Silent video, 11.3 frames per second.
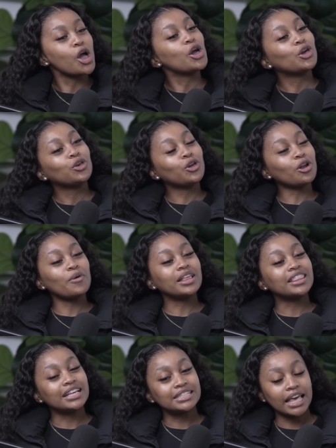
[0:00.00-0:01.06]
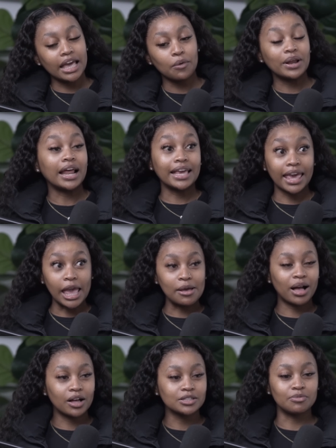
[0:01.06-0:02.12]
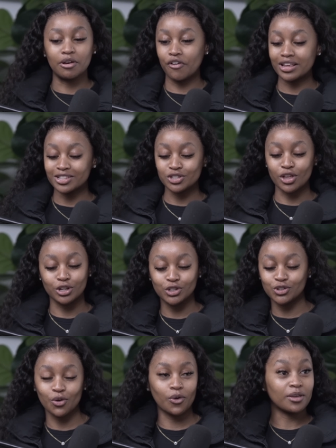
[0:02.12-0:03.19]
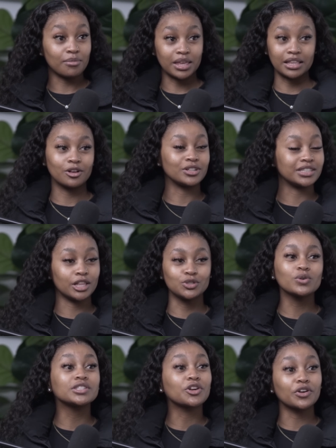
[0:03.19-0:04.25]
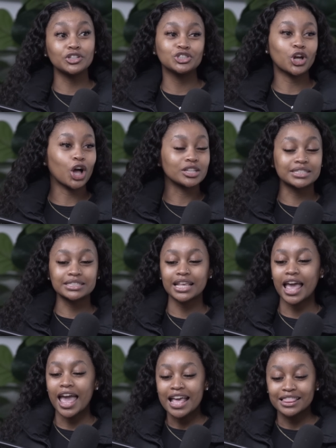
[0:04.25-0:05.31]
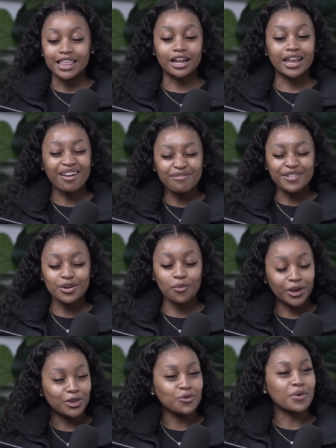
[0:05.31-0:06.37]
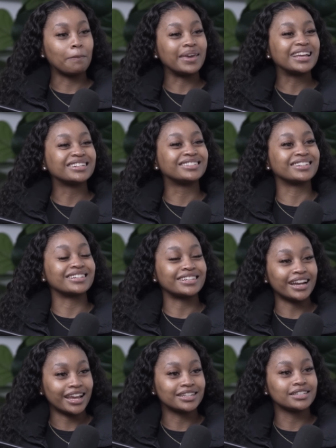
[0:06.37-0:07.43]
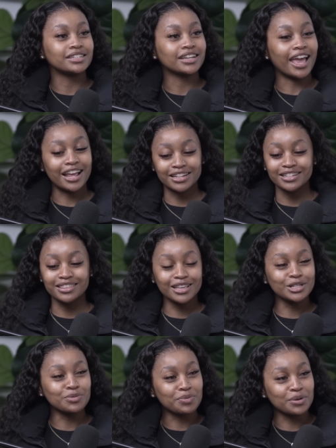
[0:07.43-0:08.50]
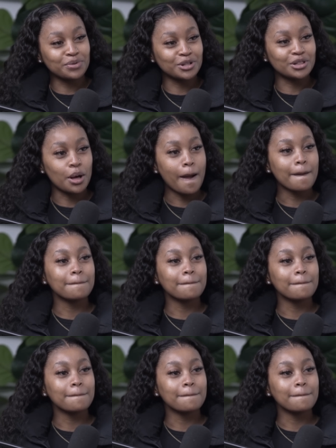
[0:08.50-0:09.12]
Bro. You know when they say, when I came out, my friends started showing me because they Dude. took screenshots. Mm. Then every week you were being dragged. And these people